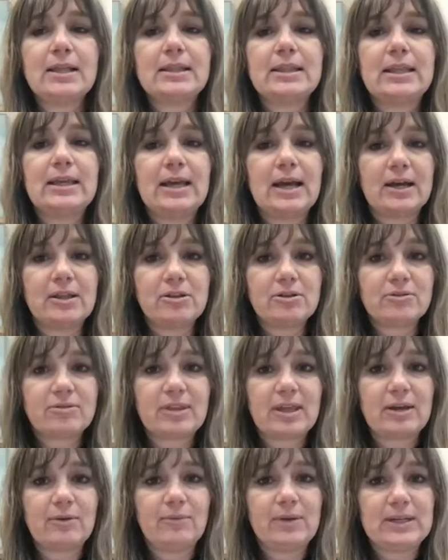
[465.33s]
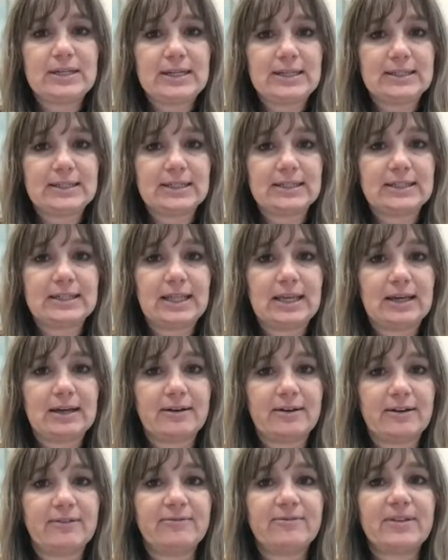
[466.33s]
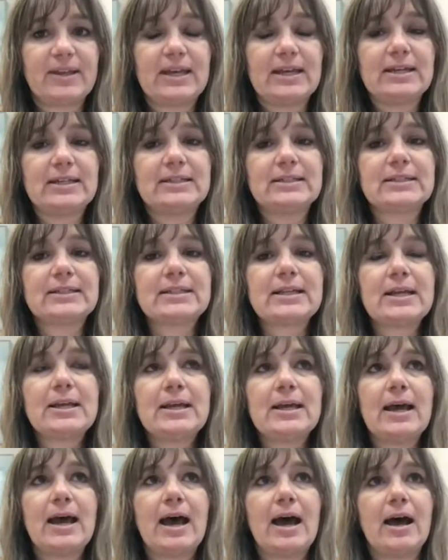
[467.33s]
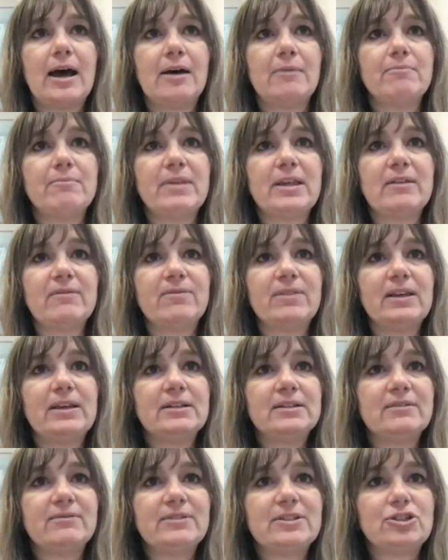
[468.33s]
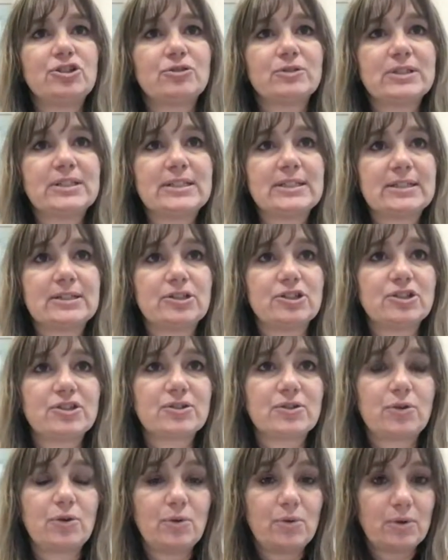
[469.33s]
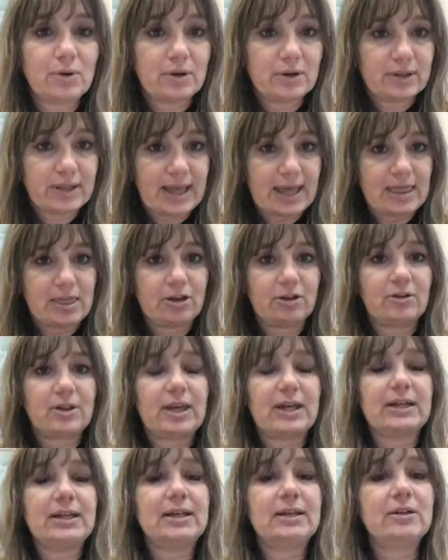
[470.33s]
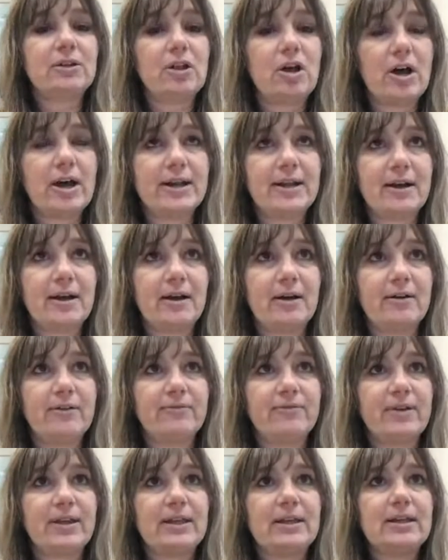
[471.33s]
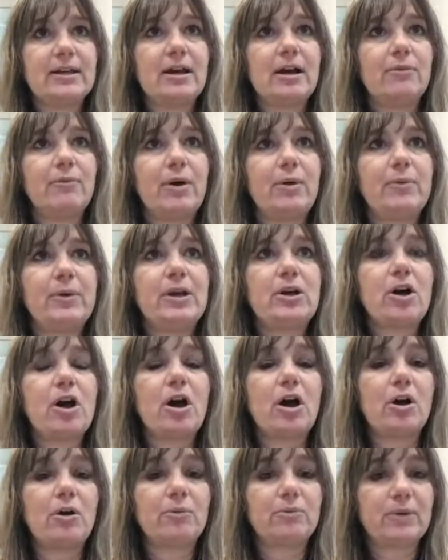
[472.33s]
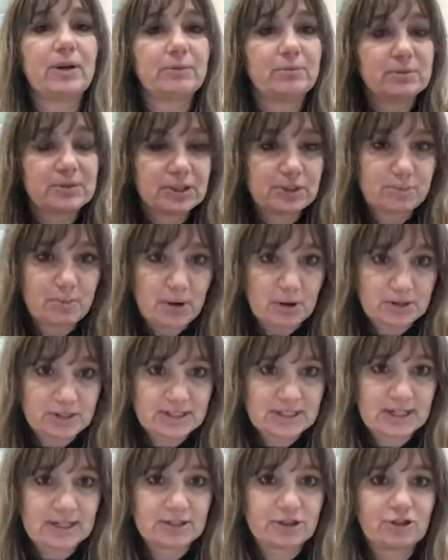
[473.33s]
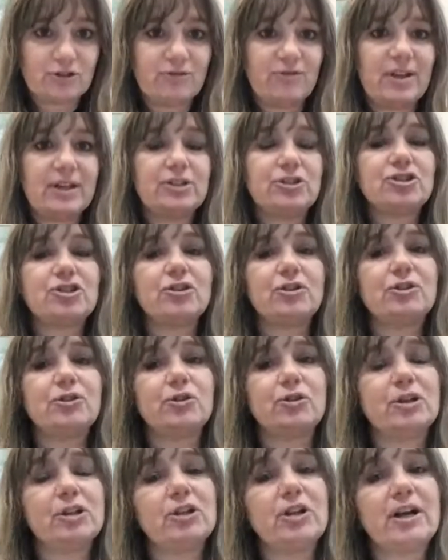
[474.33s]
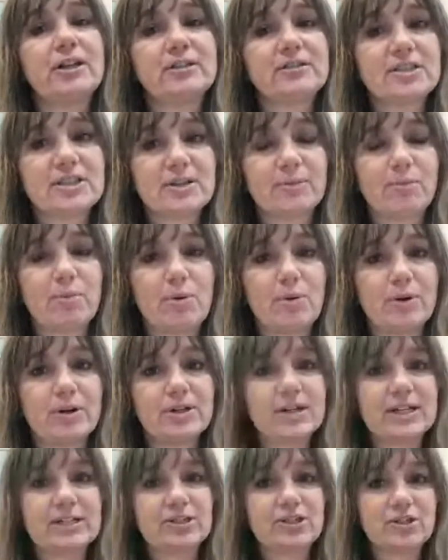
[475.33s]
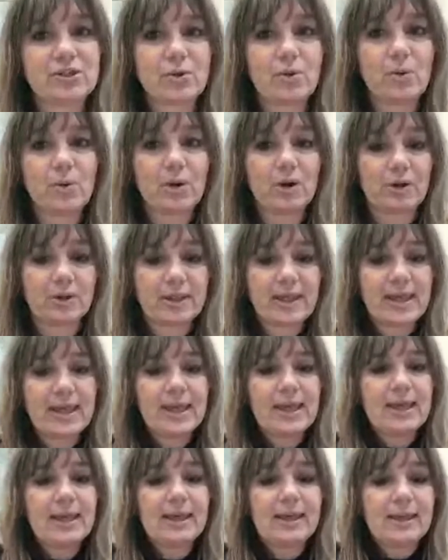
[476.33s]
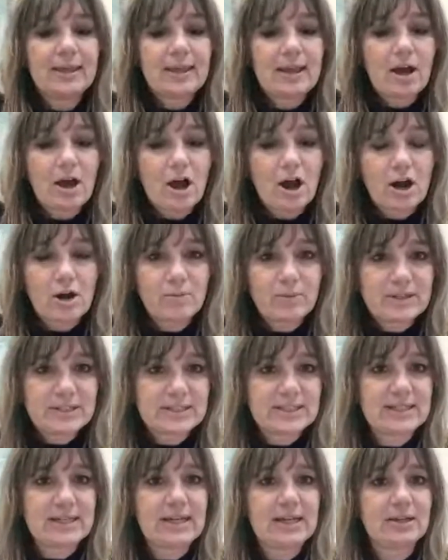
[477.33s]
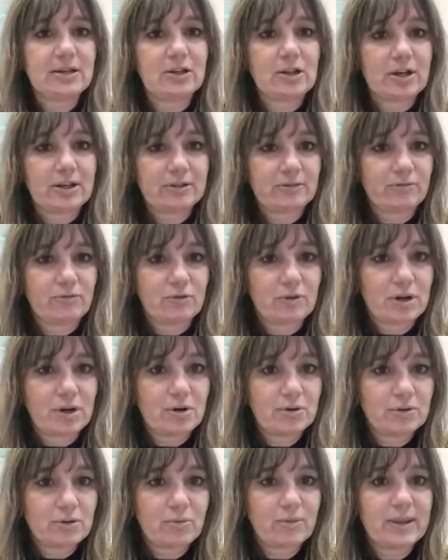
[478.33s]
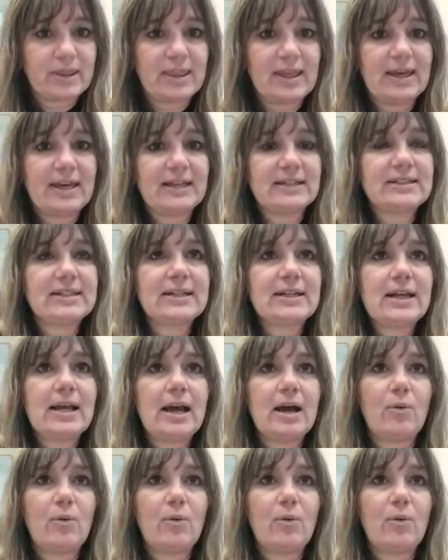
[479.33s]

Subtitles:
The other thing we need to think of is if the individual is in school and they're getting a lot of what we call a response to intervention or a lot of support at school, are we seeing a lot of growth with it?